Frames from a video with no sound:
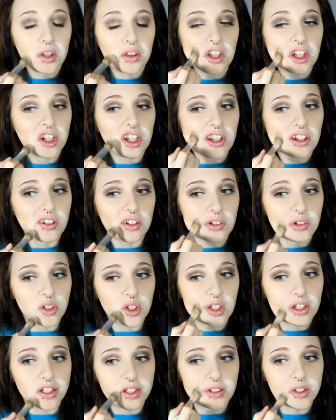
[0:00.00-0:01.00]
And then I
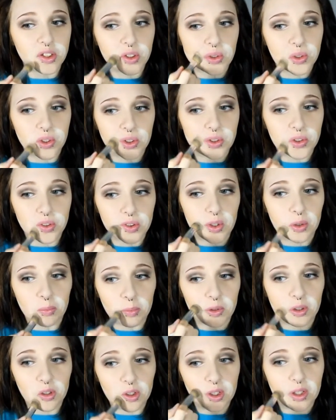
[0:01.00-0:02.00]
just kind of
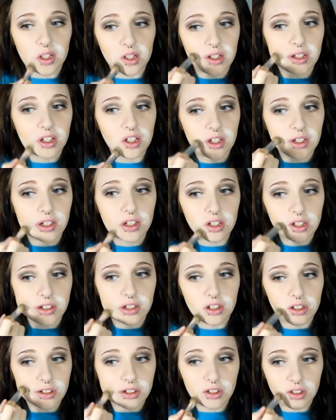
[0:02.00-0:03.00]
stipple it
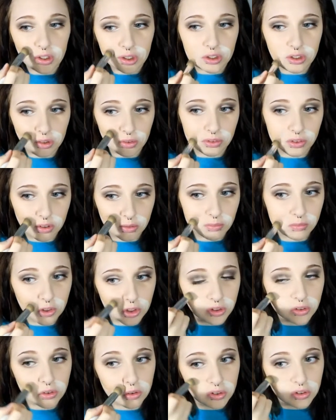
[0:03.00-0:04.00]
in, do
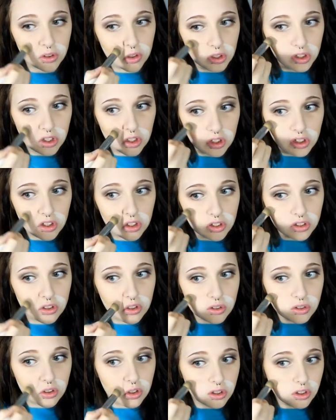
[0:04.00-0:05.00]
some little
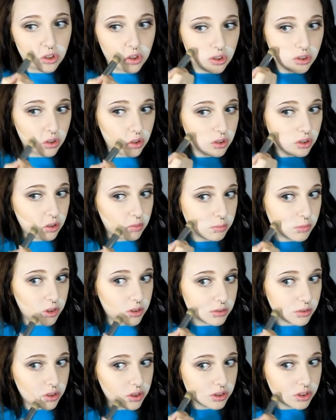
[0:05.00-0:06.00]
circular
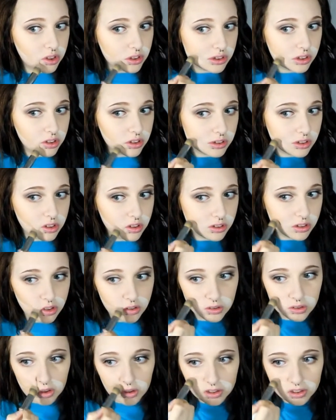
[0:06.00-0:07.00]

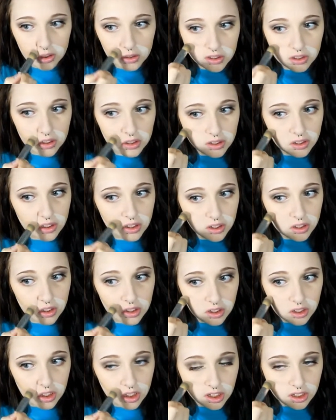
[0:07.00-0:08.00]
motions,
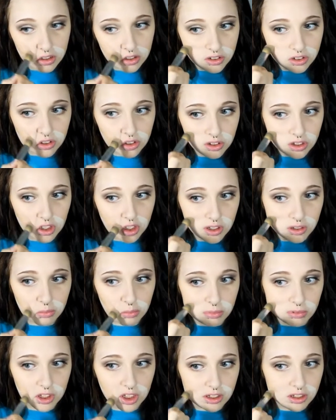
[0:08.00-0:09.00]
and just kind
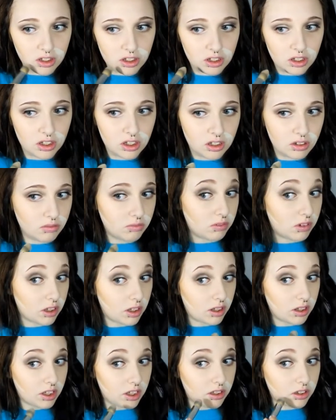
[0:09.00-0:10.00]
of blend it in
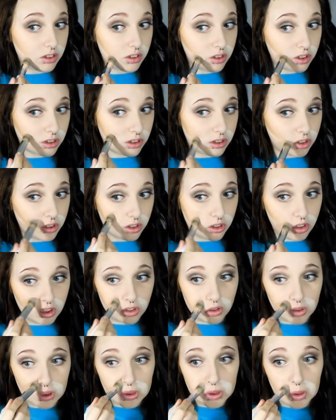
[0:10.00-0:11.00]
with that darker
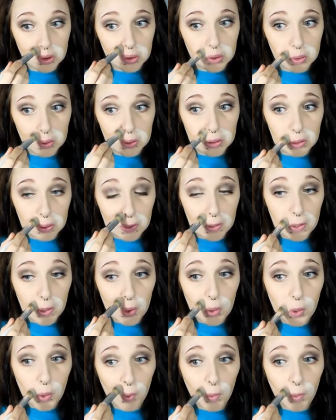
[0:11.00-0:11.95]
concealer.